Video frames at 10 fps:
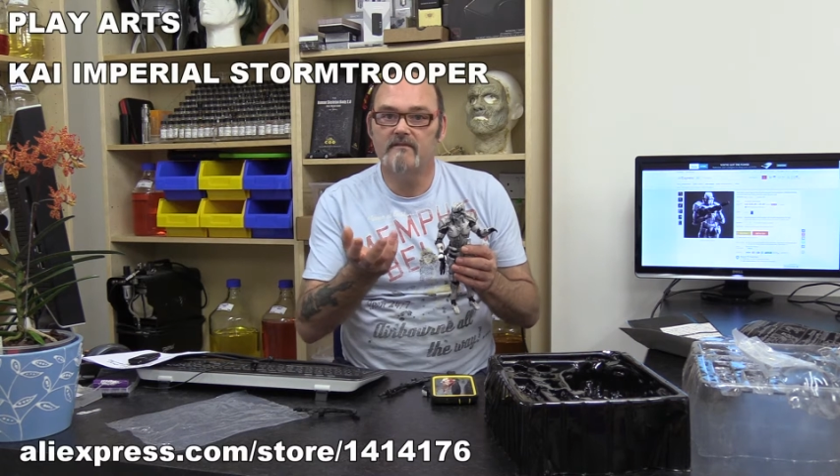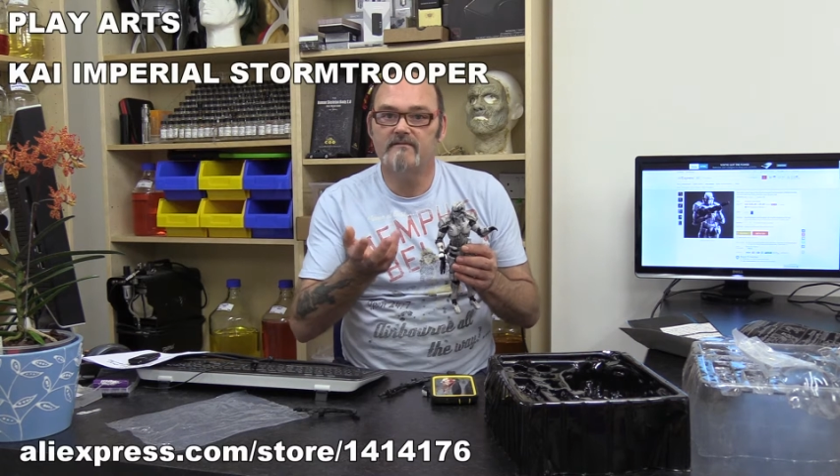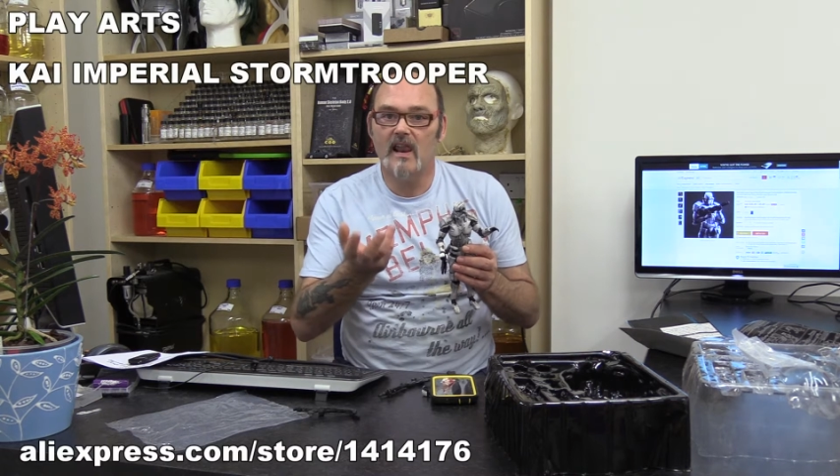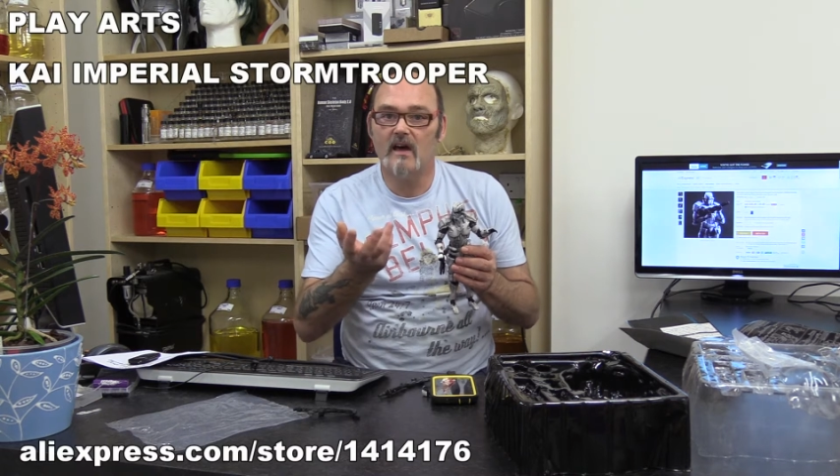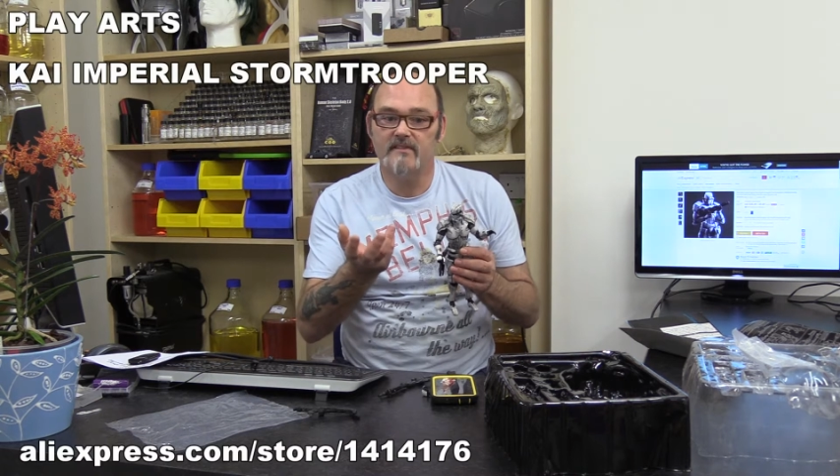
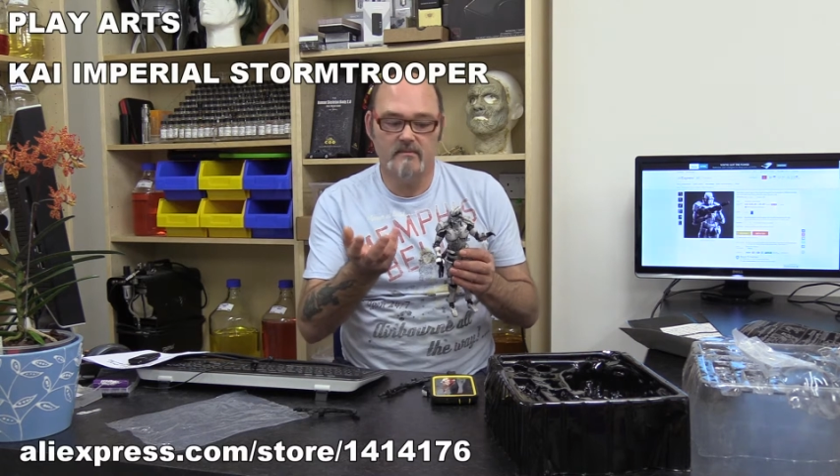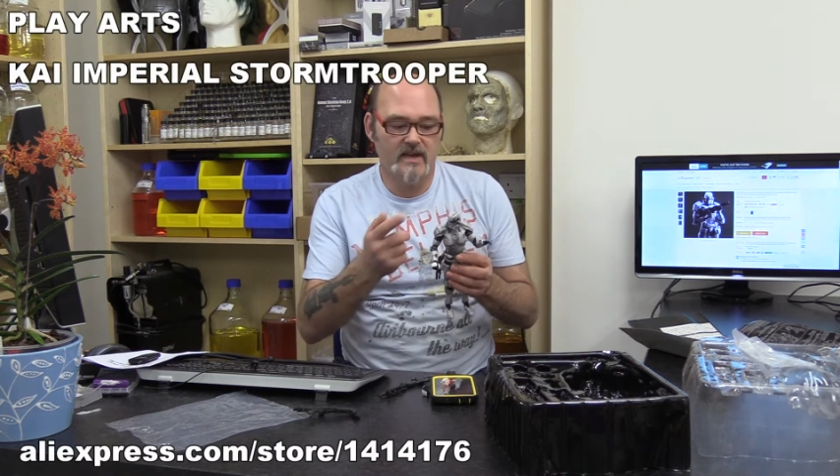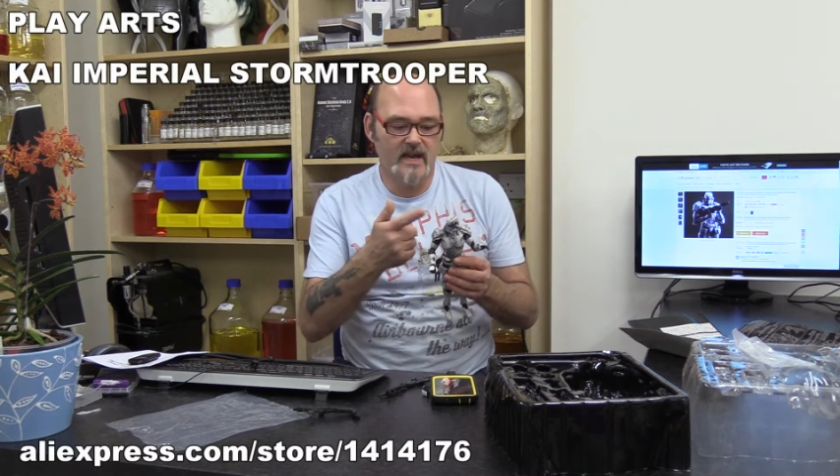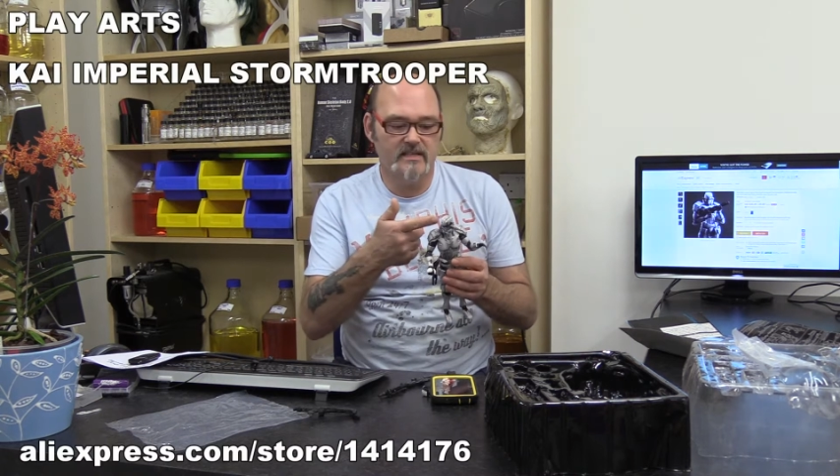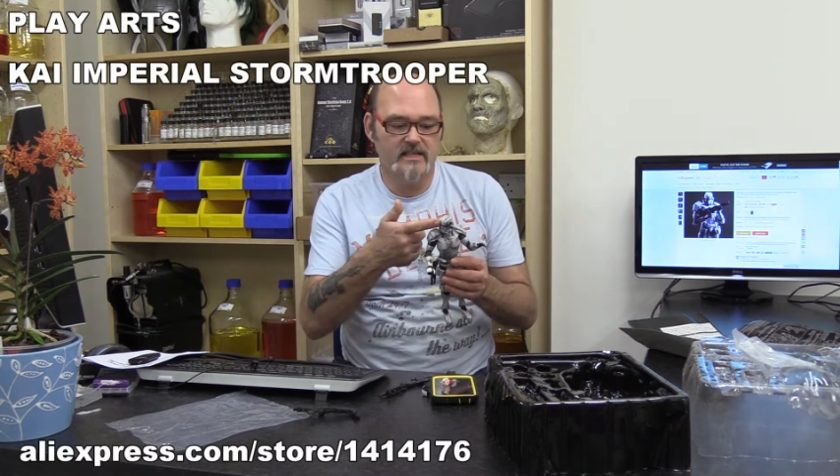fell off in my
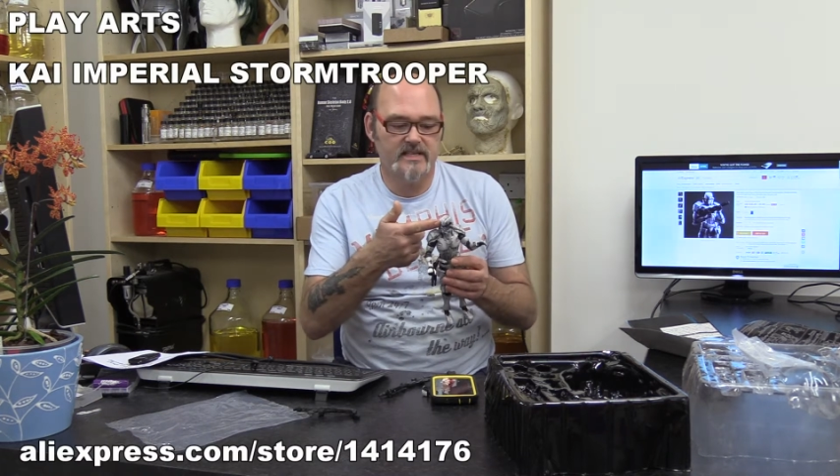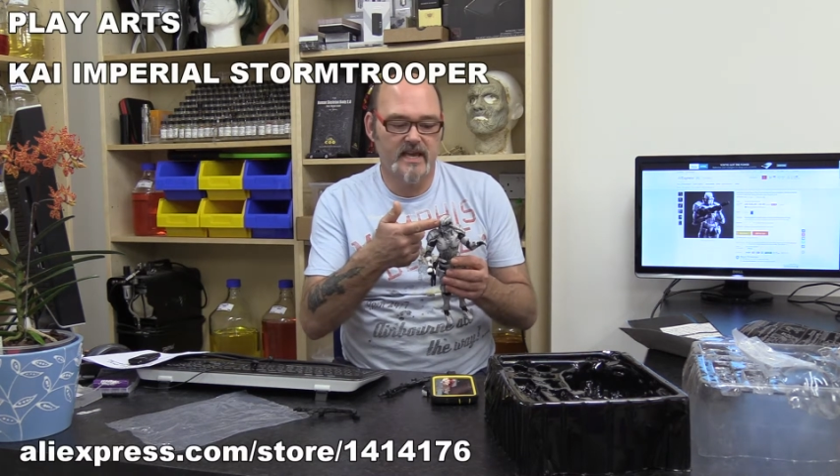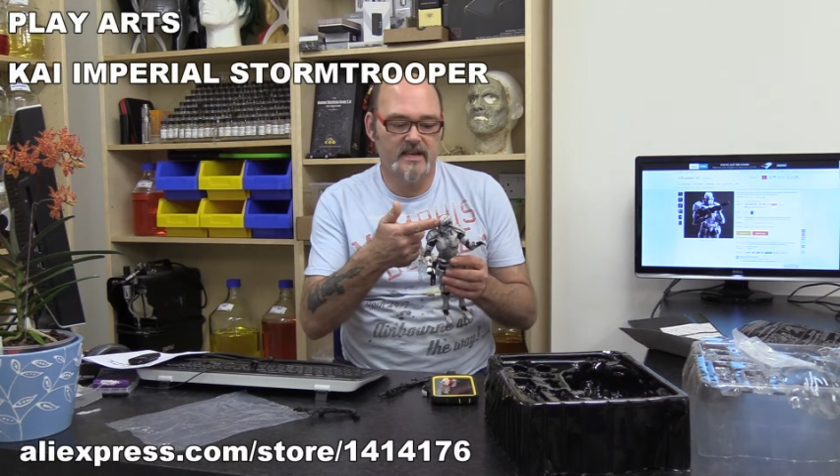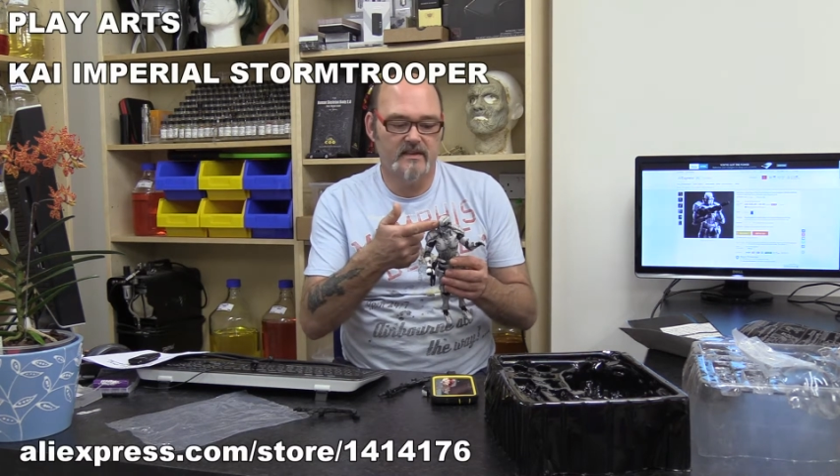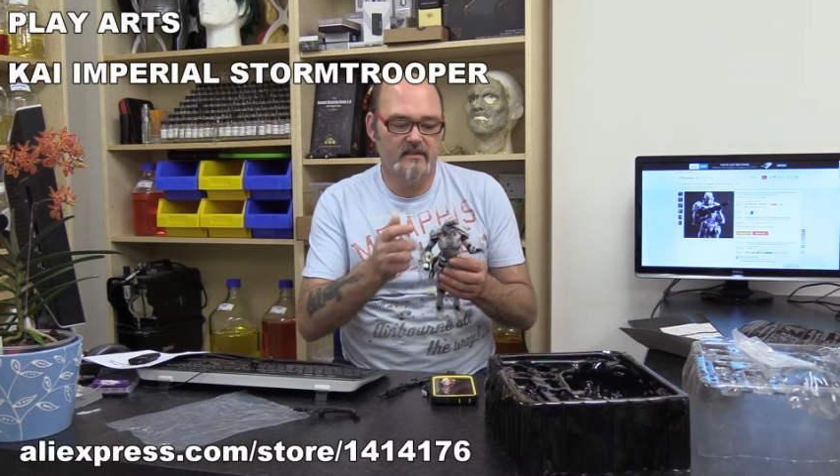hand, his head.